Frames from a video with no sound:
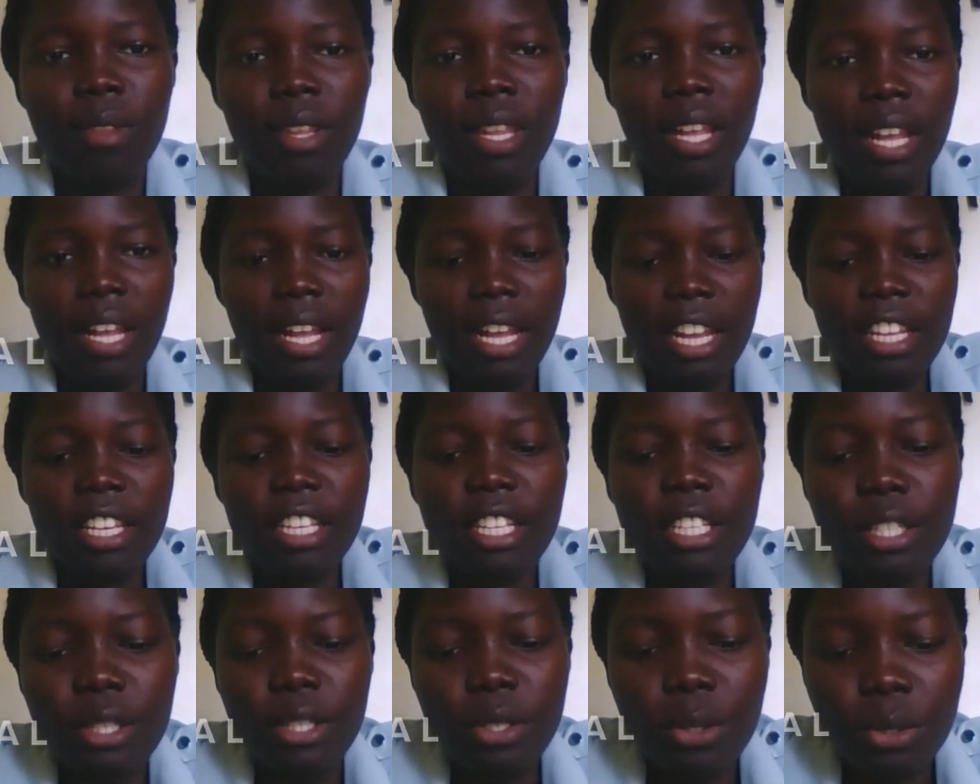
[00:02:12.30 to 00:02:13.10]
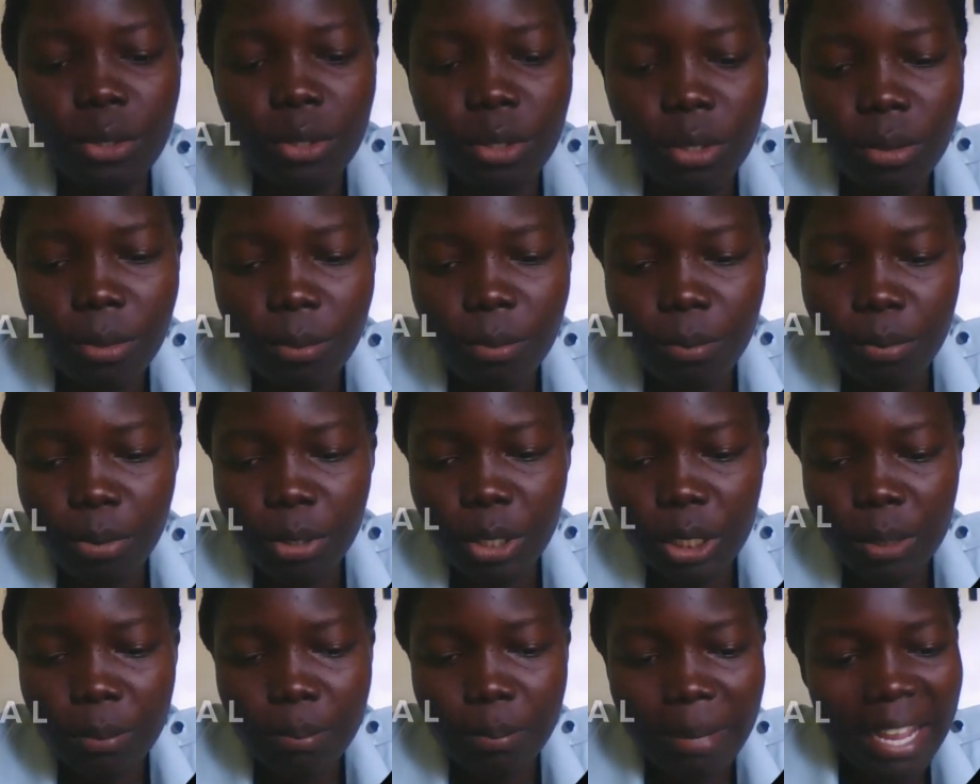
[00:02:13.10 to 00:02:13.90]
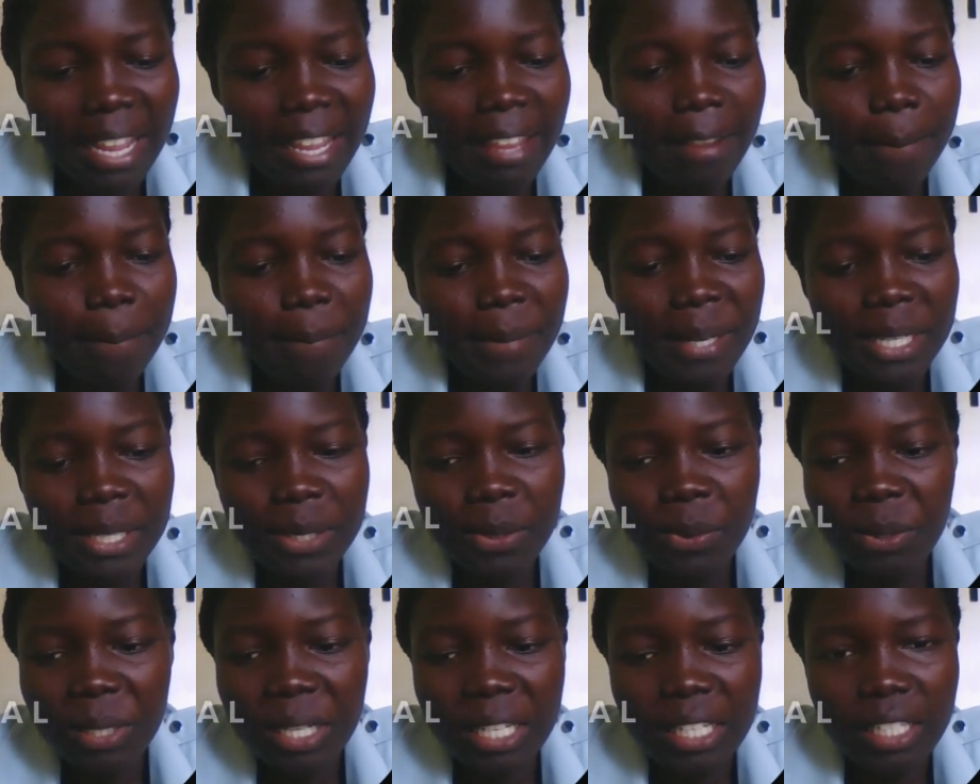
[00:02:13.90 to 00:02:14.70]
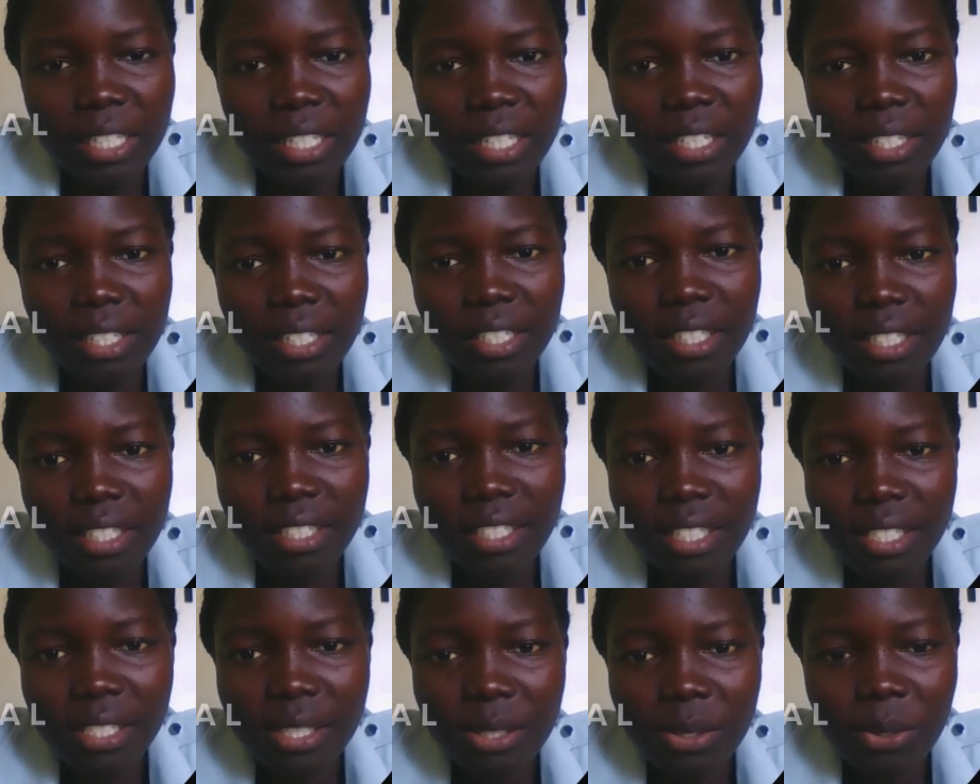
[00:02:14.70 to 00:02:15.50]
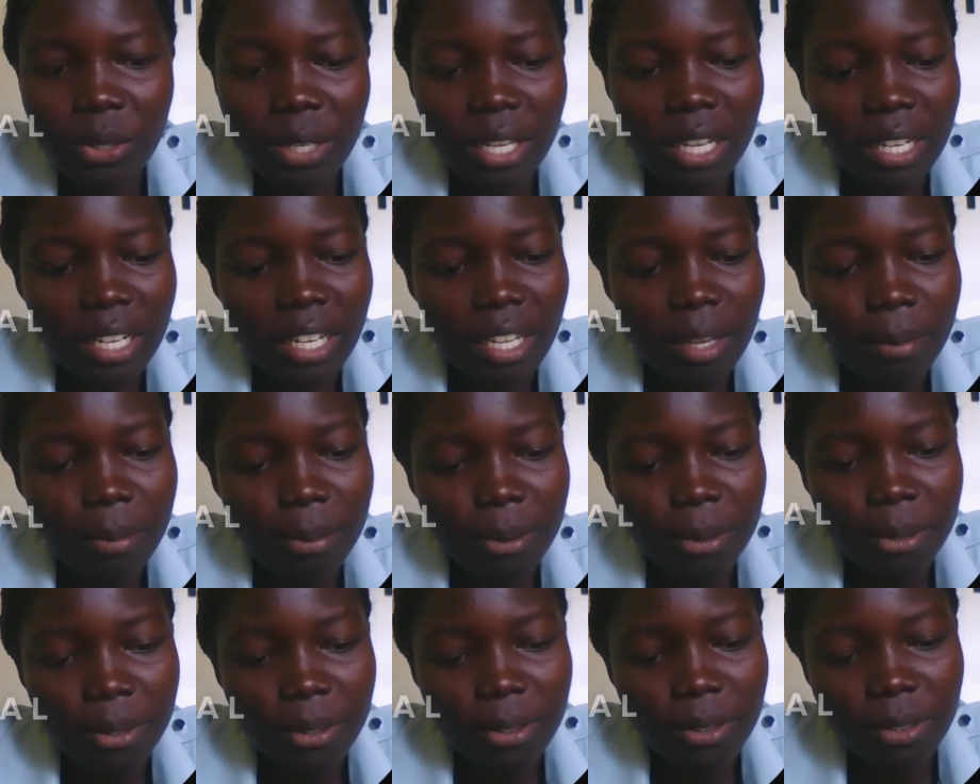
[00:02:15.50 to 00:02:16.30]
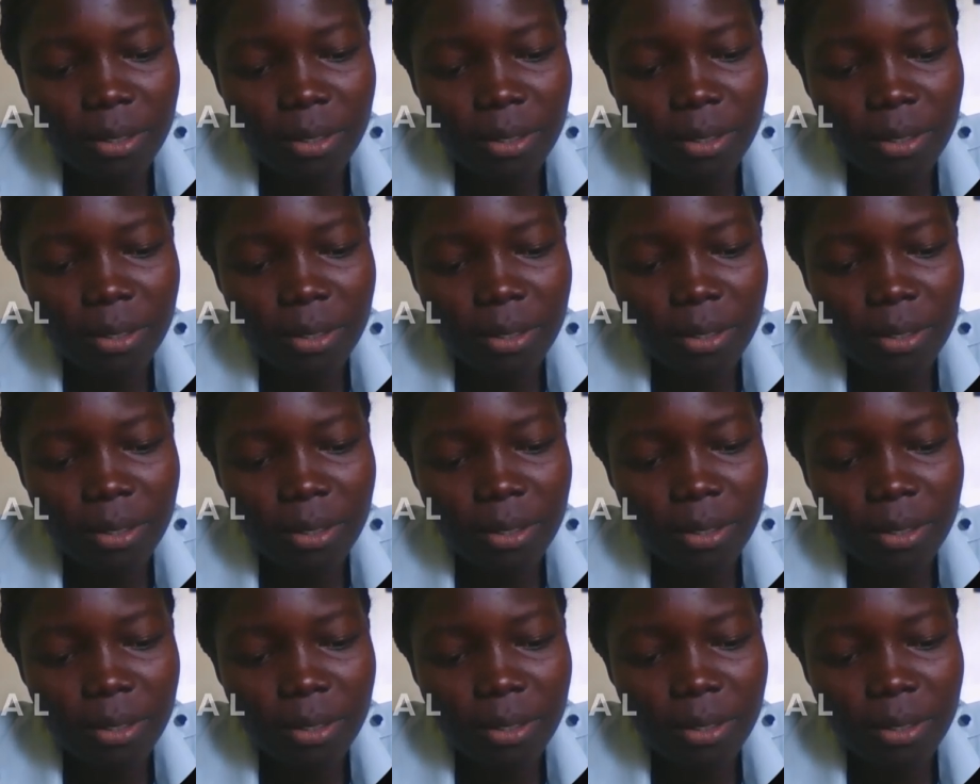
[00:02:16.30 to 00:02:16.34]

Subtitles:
I need to put my password. It is to enable